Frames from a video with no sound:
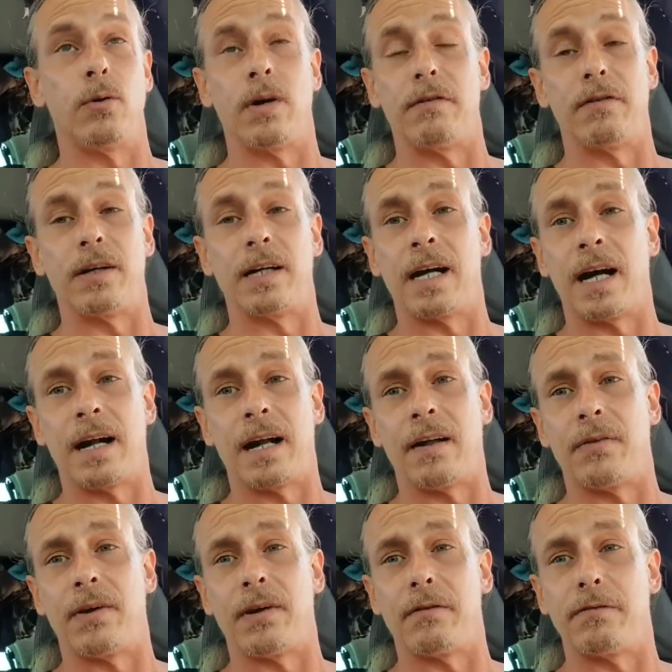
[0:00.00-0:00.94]
whoever got
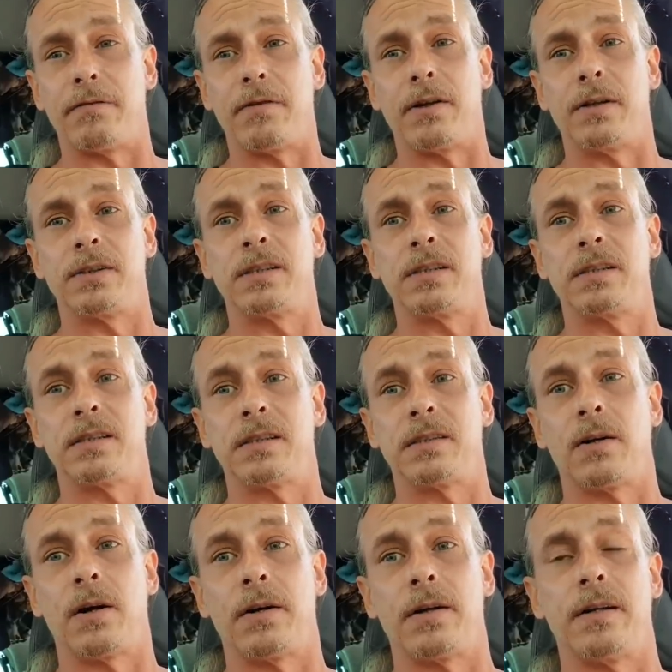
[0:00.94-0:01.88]
out there first
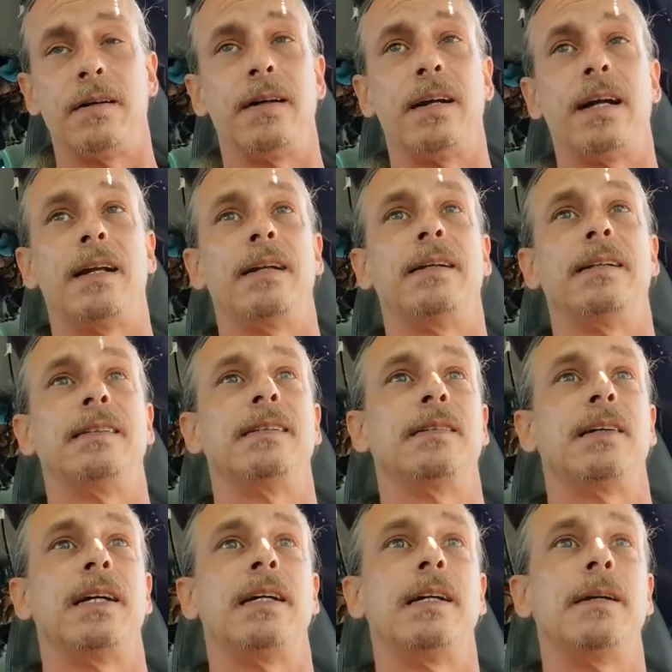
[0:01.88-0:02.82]
started, and
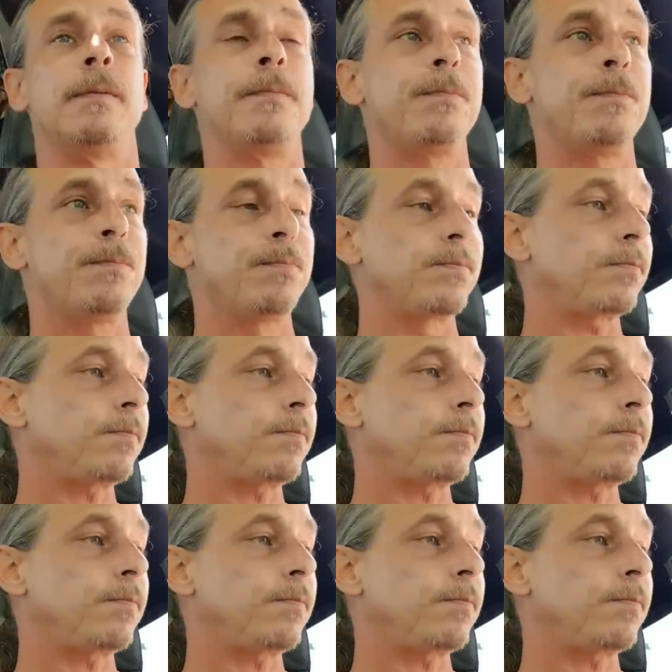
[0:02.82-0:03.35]
it's like